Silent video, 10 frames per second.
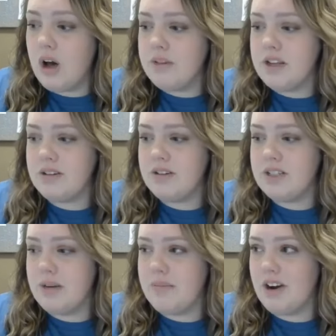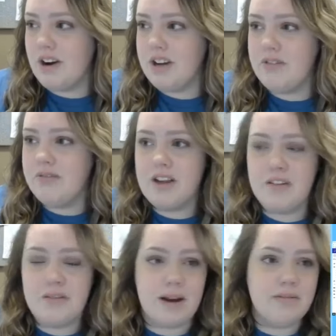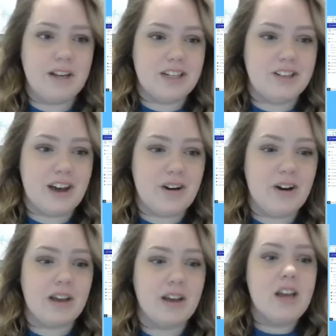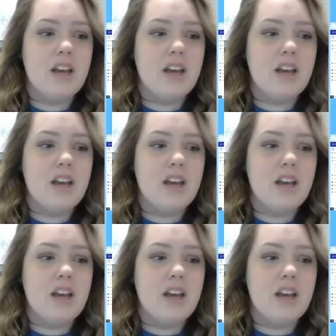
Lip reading: then it'll stop my audio. Never mind. We can't do that. Okay.